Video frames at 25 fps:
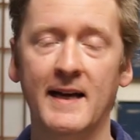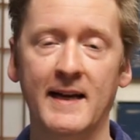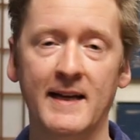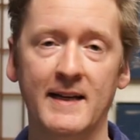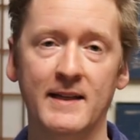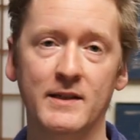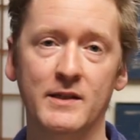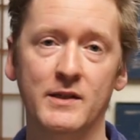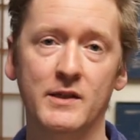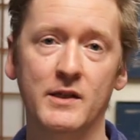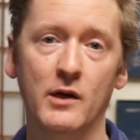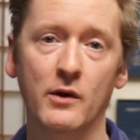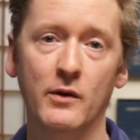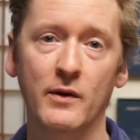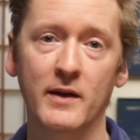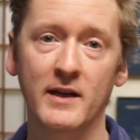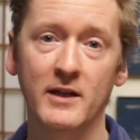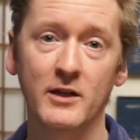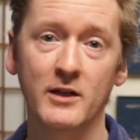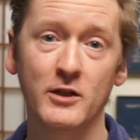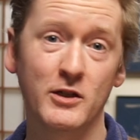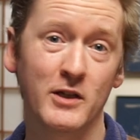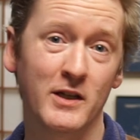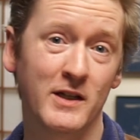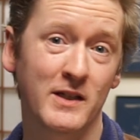And so
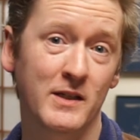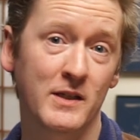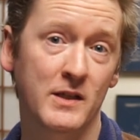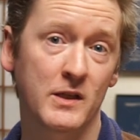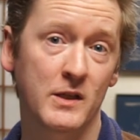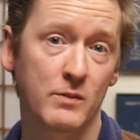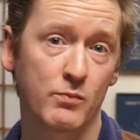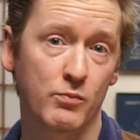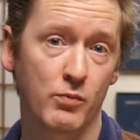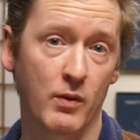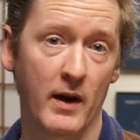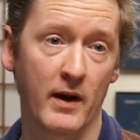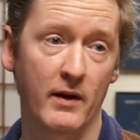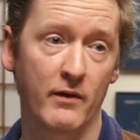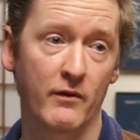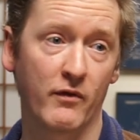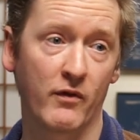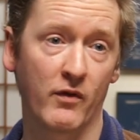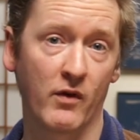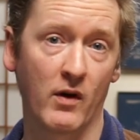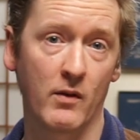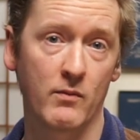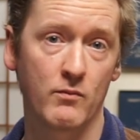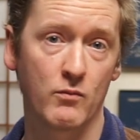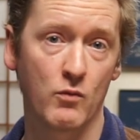it just spread
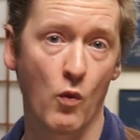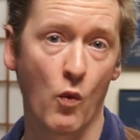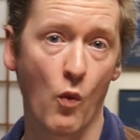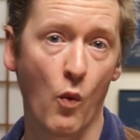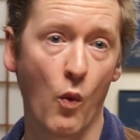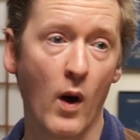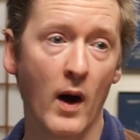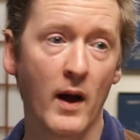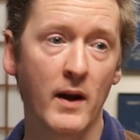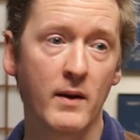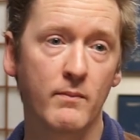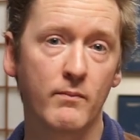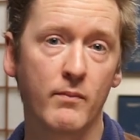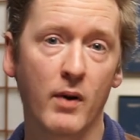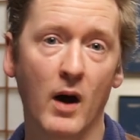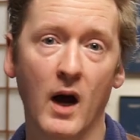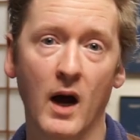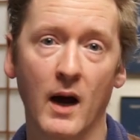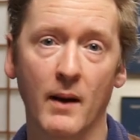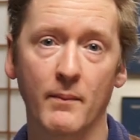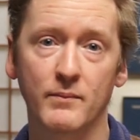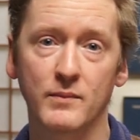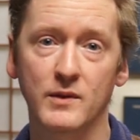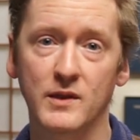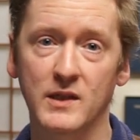from one
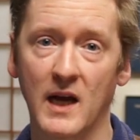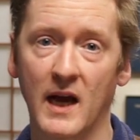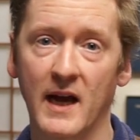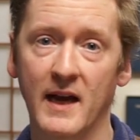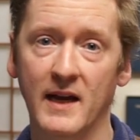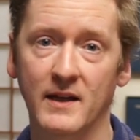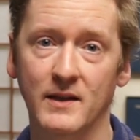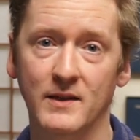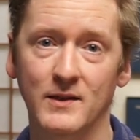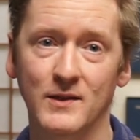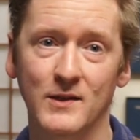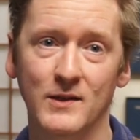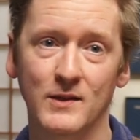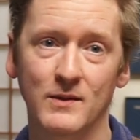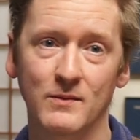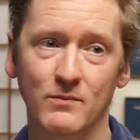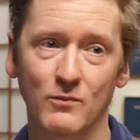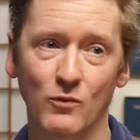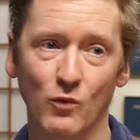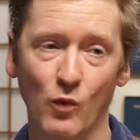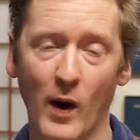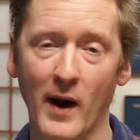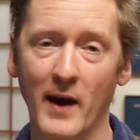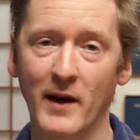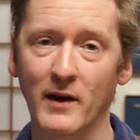pop science
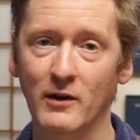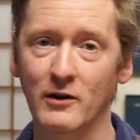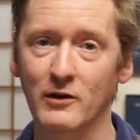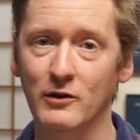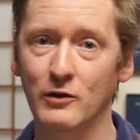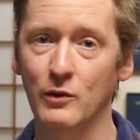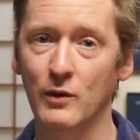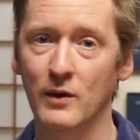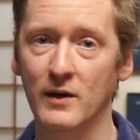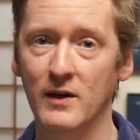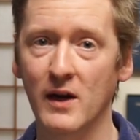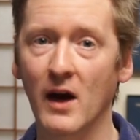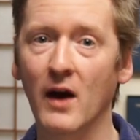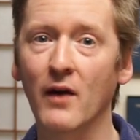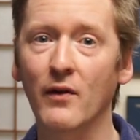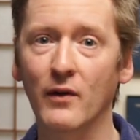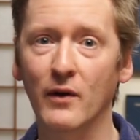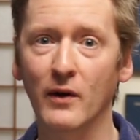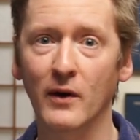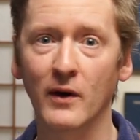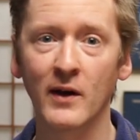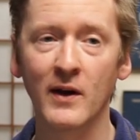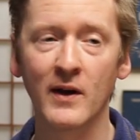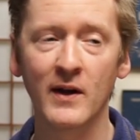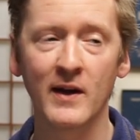writer to
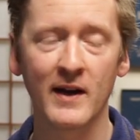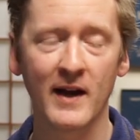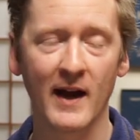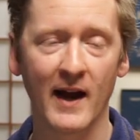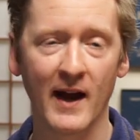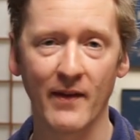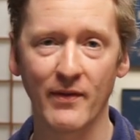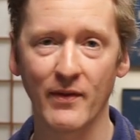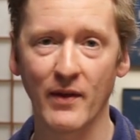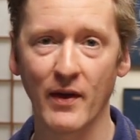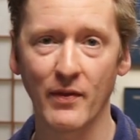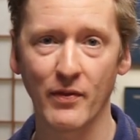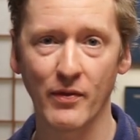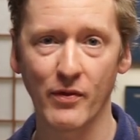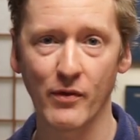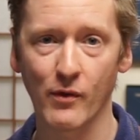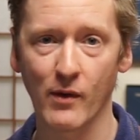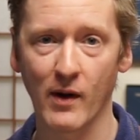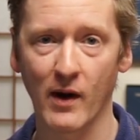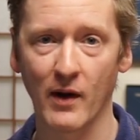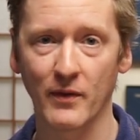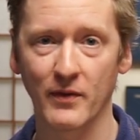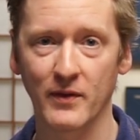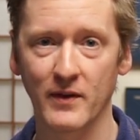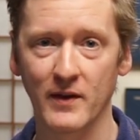another, and then
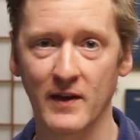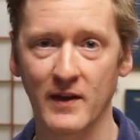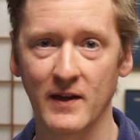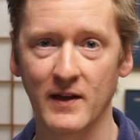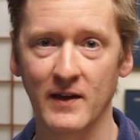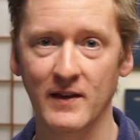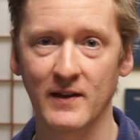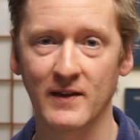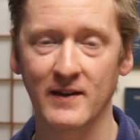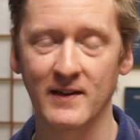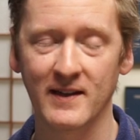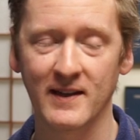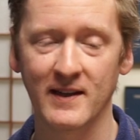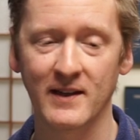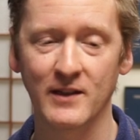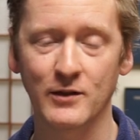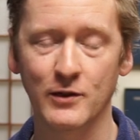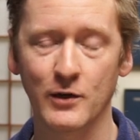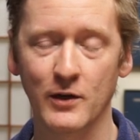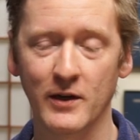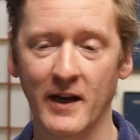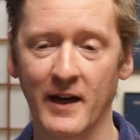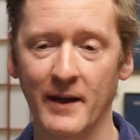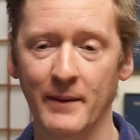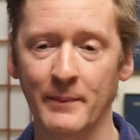throughout the
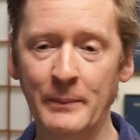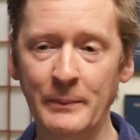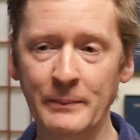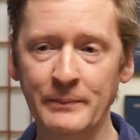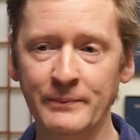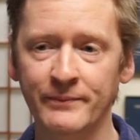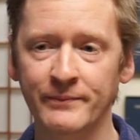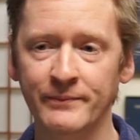internet.